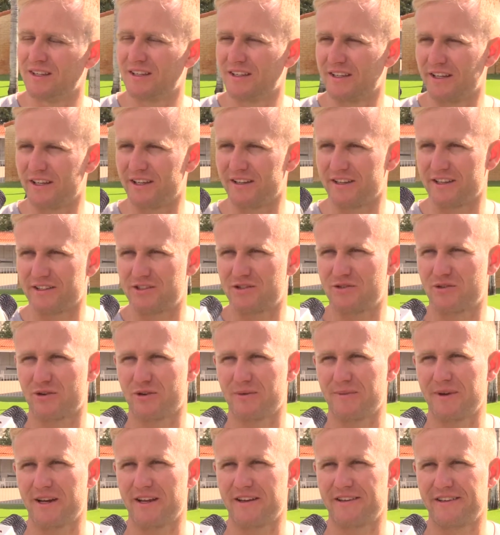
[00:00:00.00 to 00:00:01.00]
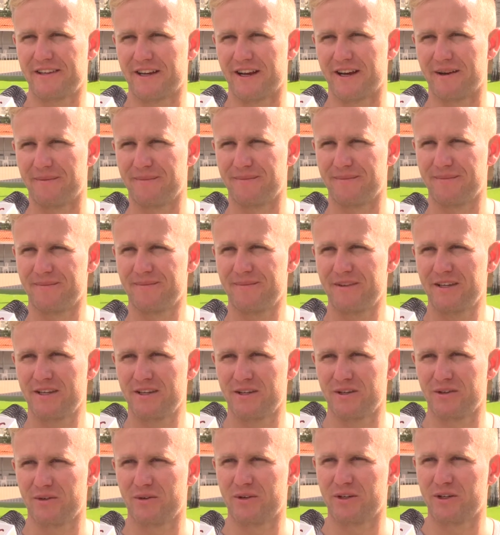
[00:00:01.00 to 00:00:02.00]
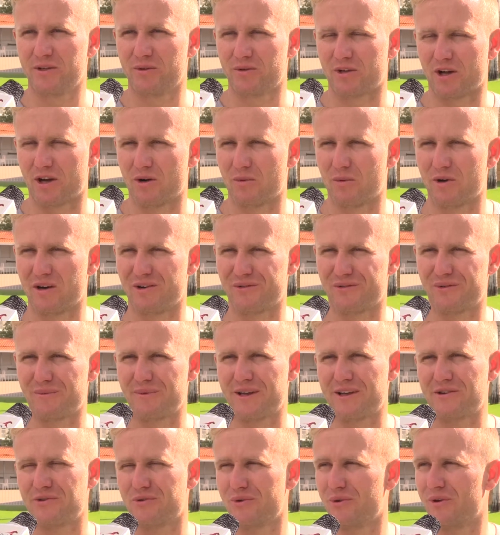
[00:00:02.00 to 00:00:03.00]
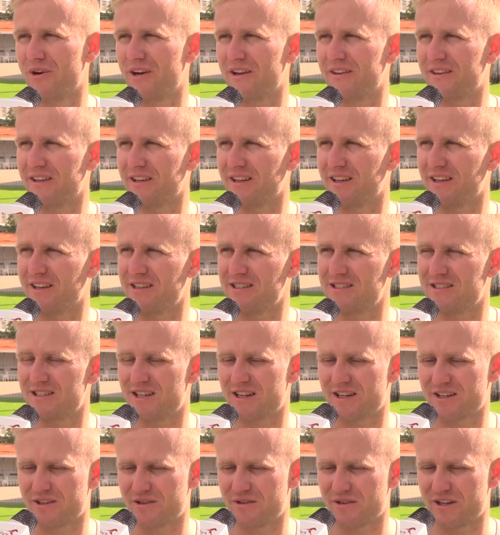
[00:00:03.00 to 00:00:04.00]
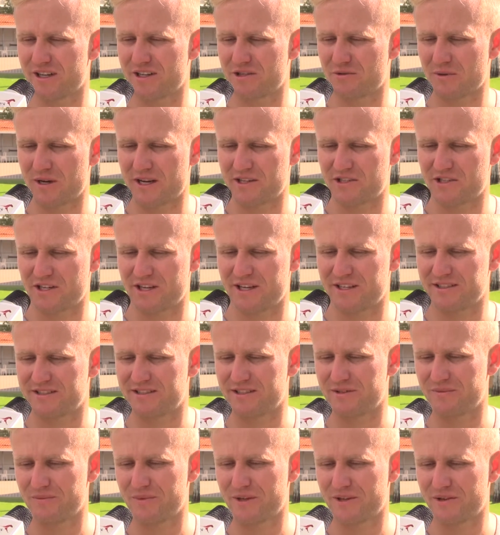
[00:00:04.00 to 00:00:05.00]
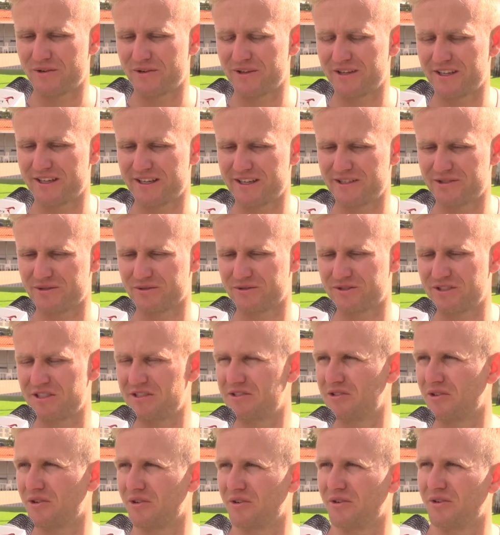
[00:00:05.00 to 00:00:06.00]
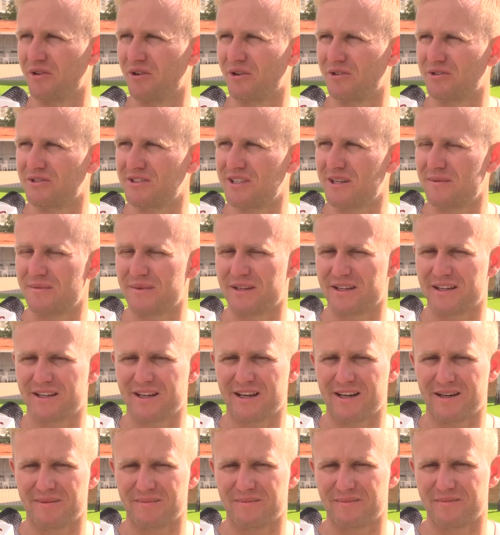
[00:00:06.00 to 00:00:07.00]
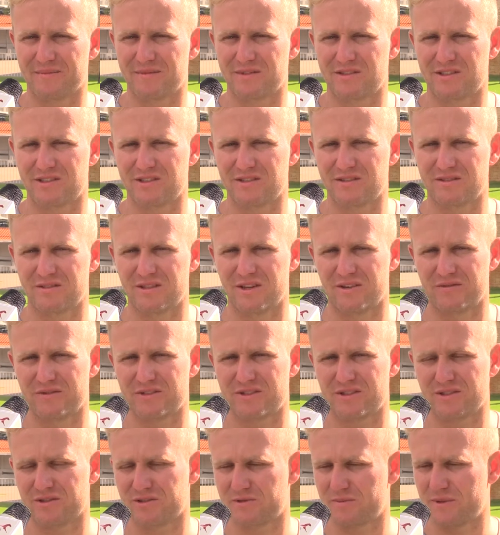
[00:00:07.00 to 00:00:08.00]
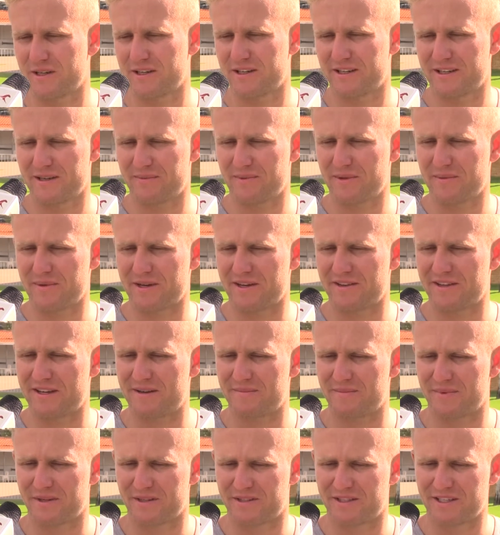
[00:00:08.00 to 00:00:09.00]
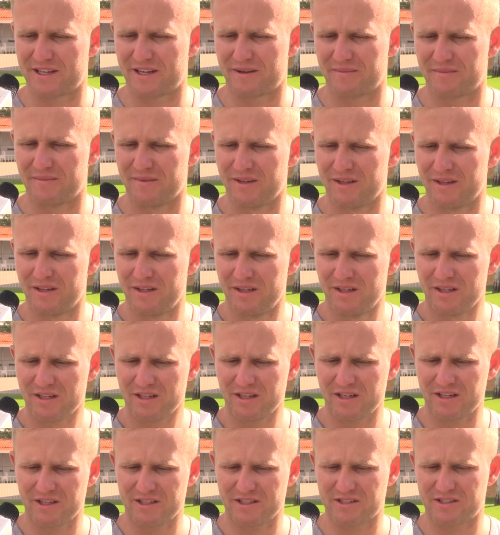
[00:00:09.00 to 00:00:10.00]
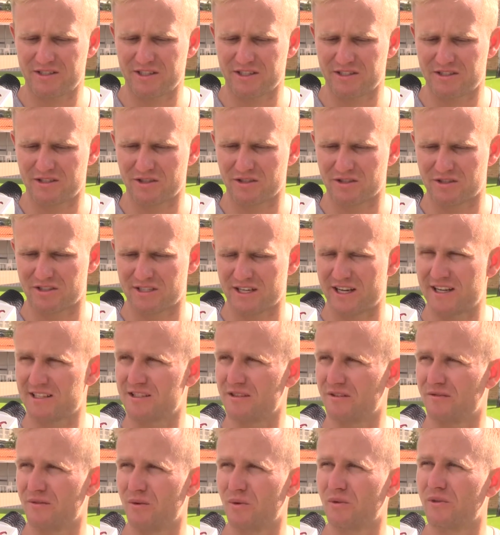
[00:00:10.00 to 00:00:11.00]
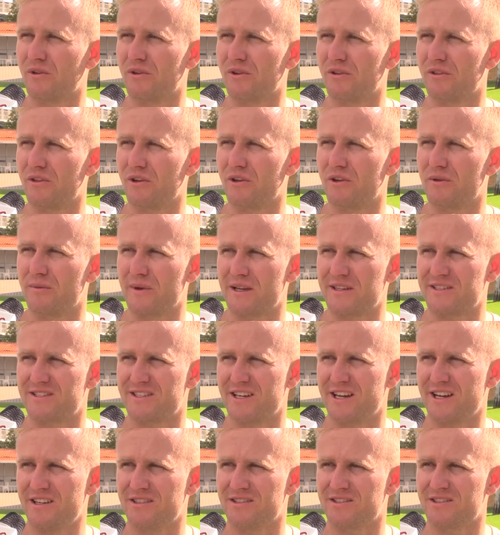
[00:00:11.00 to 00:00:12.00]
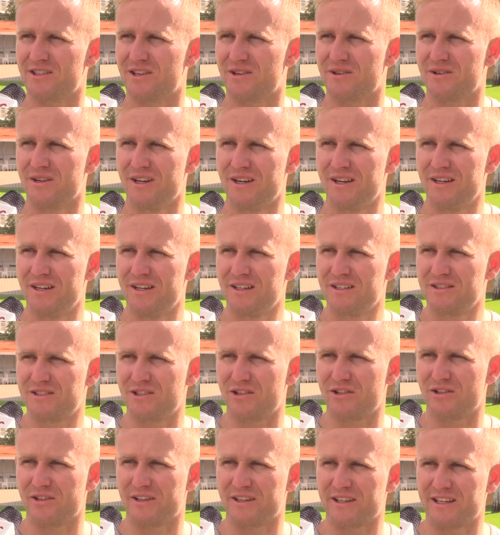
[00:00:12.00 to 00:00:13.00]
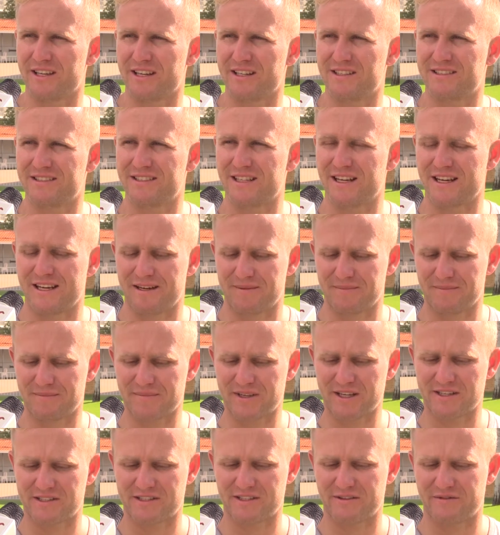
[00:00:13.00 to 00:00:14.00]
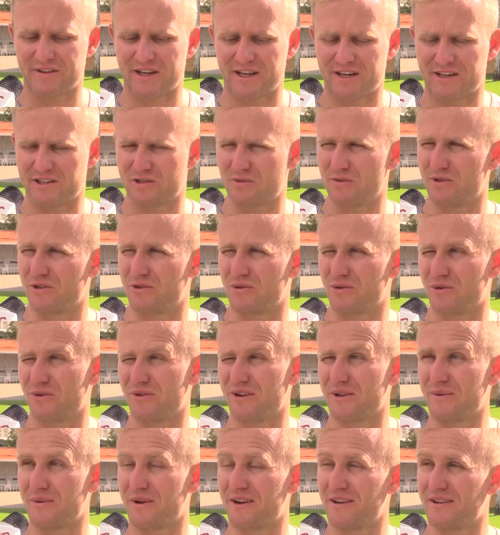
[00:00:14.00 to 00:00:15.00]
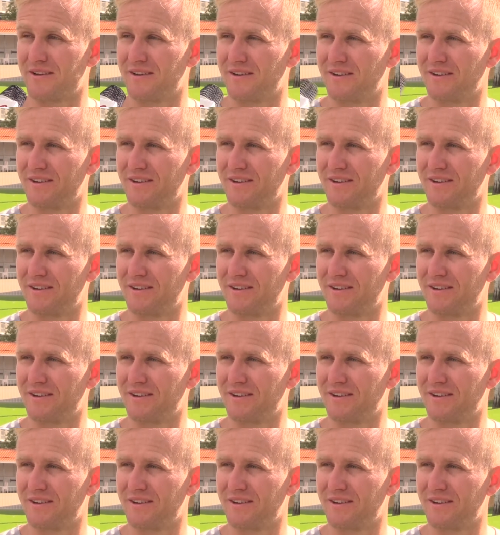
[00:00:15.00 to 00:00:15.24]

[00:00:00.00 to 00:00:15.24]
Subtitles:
Yeah, that's true, Matt. He'll go well from that draw. I think he's a good each way chance, and whether he leads or sits on something, obviously I'll speak to Debbie about that. But you know, his 2 starts, a 4th and a 3rd, have been sound, so certainly gets the advantage with the draw anyway.